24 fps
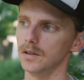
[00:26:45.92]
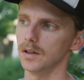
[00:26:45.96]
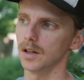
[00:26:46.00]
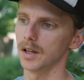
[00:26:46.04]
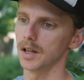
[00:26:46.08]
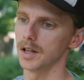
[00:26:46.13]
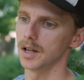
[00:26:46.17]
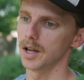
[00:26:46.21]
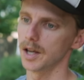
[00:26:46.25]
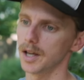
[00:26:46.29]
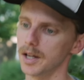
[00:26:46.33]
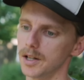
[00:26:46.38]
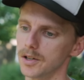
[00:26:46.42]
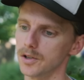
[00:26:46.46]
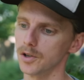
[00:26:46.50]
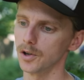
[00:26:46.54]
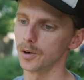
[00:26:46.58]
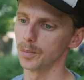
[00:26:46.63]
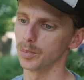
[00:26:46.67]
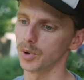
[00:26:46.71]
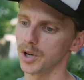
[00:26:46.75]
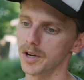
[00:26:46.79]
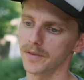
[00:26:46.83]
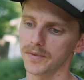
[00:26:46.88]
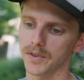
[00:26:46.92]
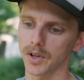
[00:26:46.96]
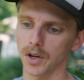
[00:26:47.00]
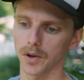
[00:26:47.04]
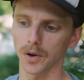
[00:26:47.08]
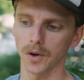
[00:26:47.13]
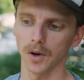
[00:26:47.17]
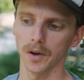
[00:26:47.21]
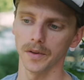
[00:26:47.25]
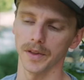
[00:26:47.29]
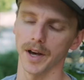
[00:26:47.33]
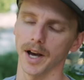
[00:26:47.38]
and you're briefed on
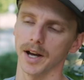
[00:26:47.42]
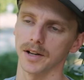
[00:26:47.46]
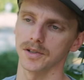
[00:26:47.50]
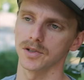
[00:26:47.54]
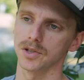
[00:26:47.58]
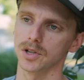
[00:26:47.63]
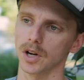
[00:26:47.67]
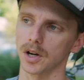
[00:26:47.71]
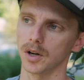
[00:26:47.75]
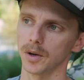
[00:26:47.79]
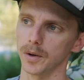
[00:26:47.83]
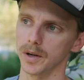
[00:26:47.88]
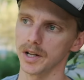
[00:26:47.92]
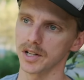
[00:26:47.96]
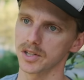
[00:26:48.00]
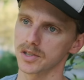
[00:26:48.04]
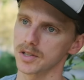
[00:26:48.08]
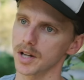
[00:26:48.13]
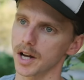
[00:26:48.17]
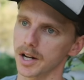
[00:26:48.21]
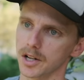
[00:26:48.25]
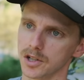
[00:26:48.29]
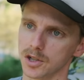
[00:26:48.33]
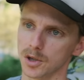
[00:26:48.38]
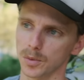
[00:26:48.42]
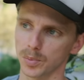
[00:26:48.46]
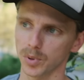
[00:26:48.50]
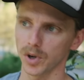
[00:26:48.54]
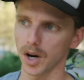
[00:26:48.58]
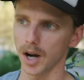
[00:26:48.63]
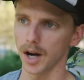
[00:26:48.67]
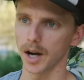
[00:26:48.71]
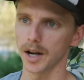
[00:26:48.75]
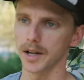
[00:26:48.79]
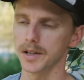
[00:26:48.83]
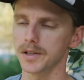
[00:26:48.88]
all that. So it's not a
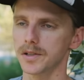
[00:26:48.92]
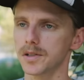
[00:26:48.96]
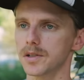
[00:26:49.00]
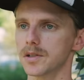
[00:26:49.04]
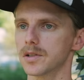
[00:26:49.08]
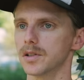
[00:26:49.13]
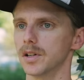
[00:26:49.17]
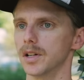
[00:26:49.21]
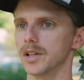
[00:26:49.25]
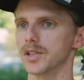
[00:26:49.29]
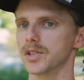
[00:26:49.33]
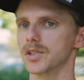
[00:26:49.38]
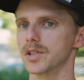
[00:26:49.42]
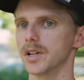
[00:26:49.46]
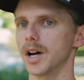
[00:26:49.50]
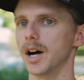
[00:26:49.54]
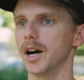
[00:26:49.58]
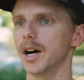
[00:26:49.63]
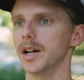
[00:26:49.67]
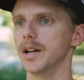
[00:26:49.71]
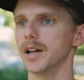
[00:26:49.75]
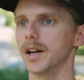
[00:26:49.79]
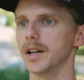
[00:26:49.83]
surprise. It's not a